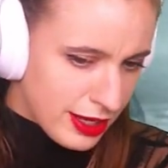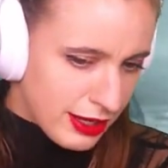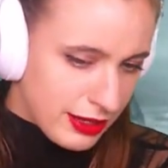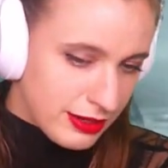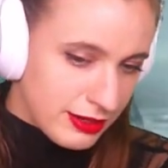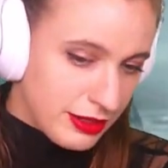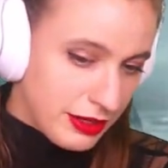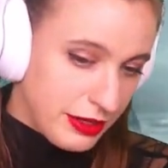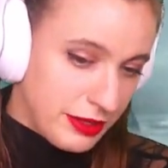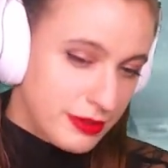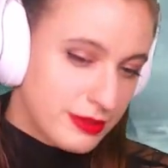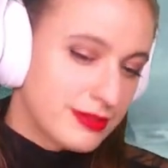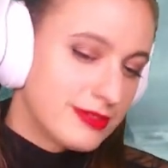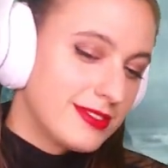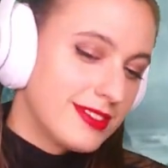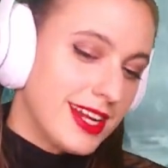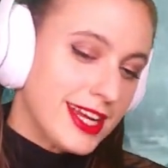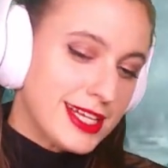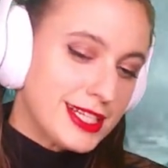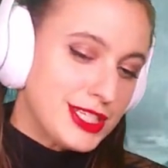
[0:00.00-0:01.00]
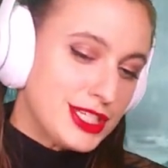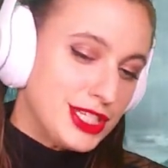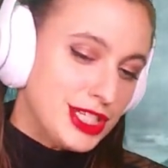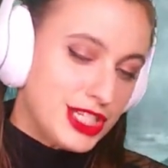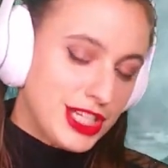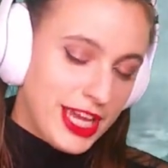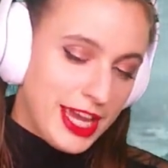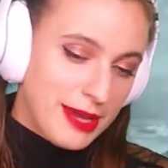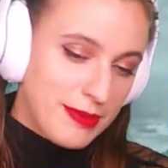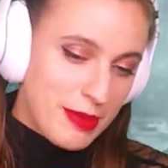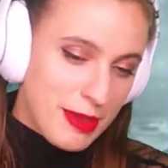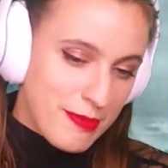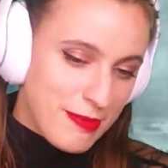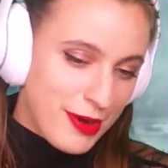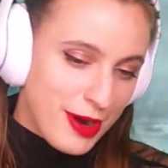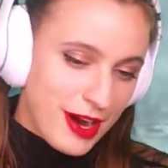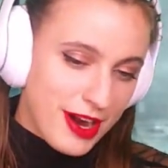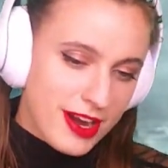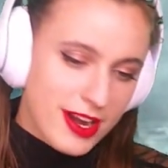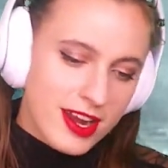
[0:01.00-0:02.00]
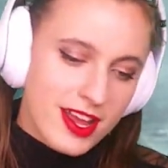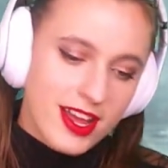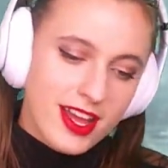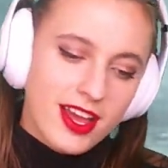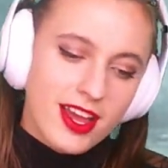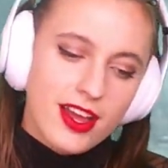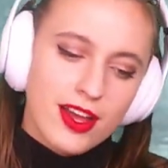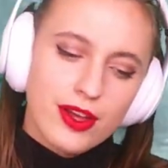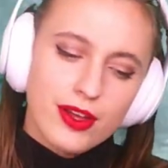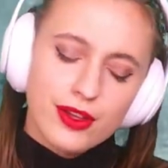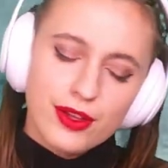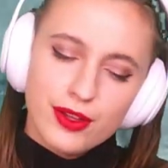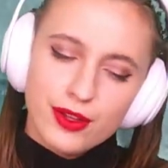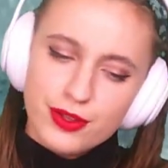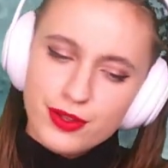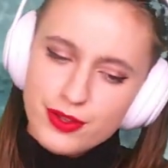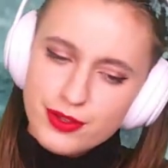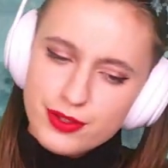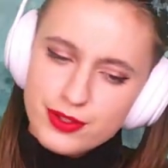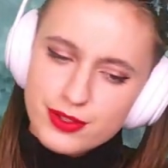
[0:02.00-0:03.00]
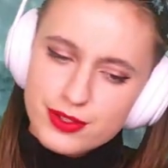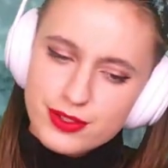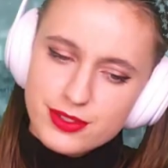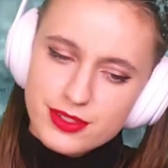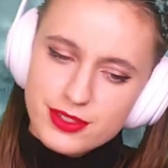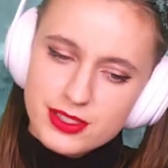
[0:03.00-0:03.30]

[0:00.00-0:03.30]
I don't know, nice jammy part. Ooh.